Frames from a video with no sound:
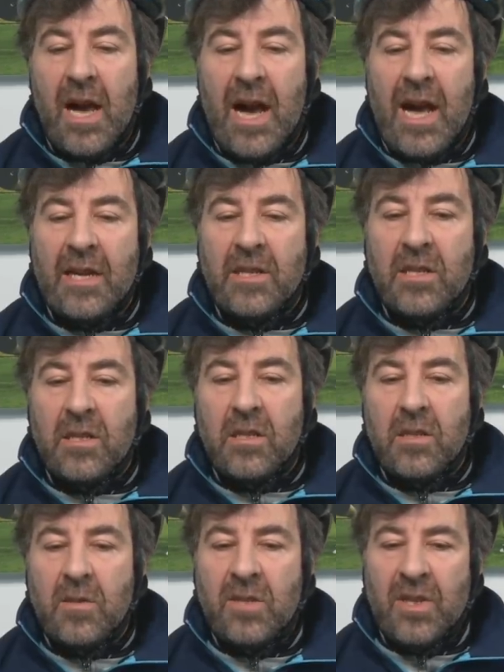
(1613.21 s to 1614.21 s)
and
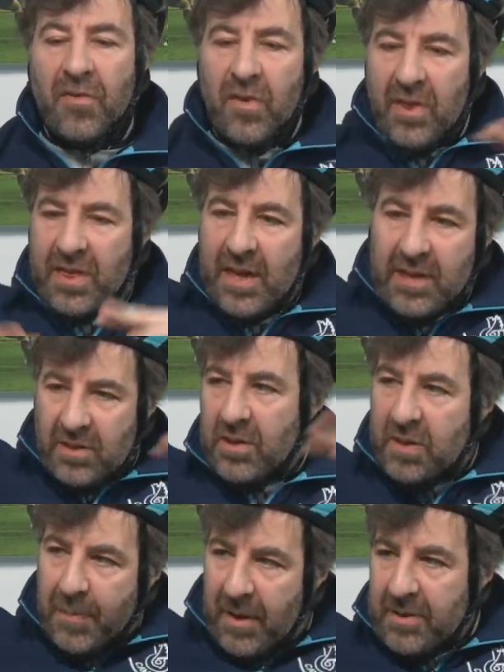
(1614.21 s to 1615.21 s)
different things
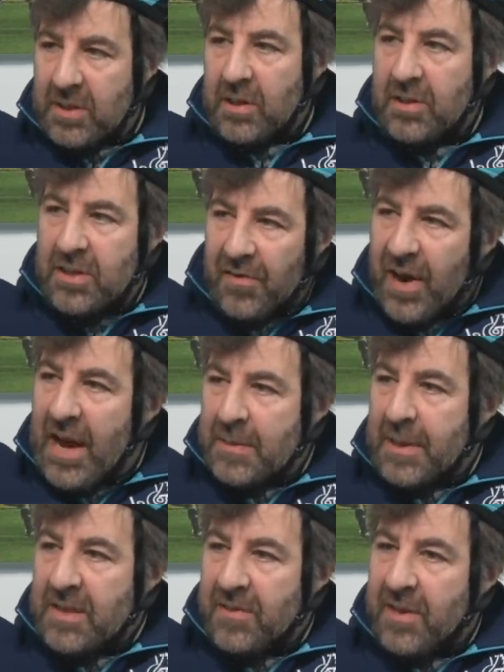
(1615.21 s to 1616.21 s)
are sponsored, different
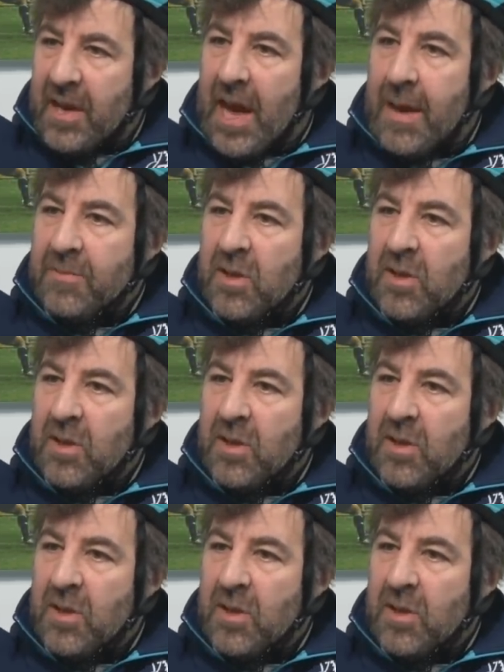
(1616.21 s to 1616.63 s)
aspects of the game.